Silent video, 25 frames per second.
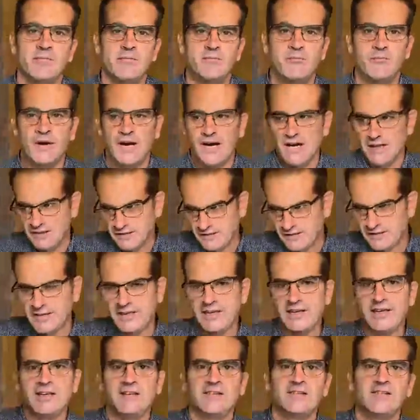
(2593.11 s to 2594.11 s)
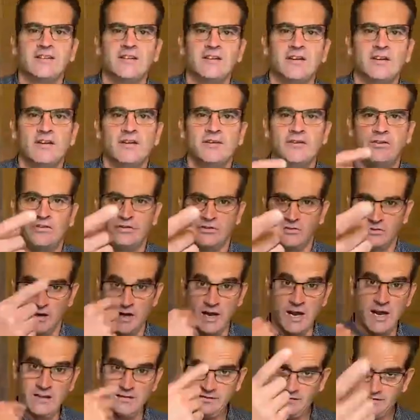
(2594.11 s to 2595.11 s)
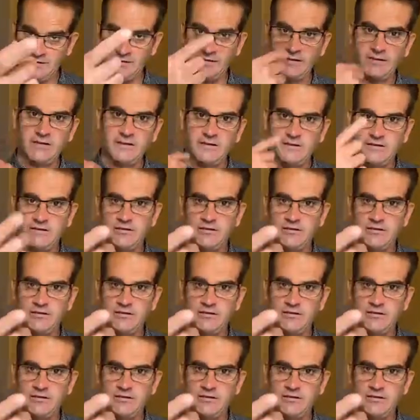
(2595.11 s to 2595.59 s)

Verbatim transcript: Buskies to us,